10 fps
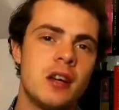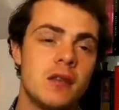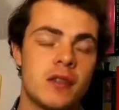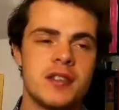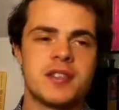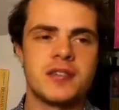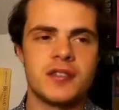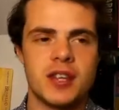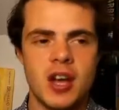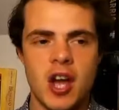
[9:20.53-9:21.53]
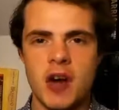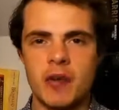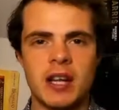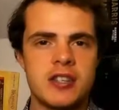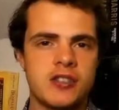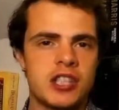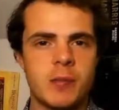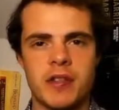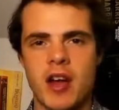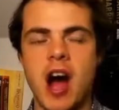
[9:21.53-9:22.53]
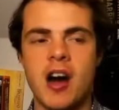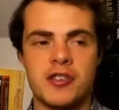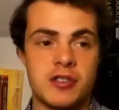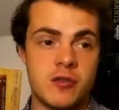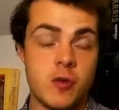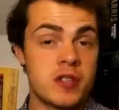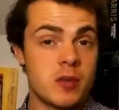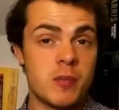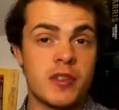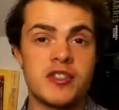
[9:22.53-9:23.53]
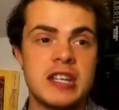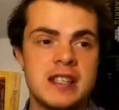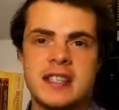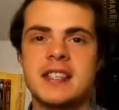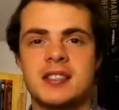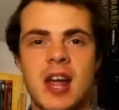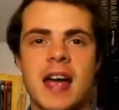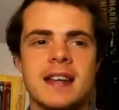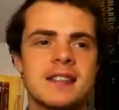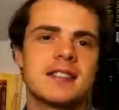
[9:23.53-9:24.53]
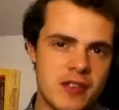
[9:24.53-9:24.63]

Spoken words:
for instance, her relationship with her aunt, who is someone that she dislikes,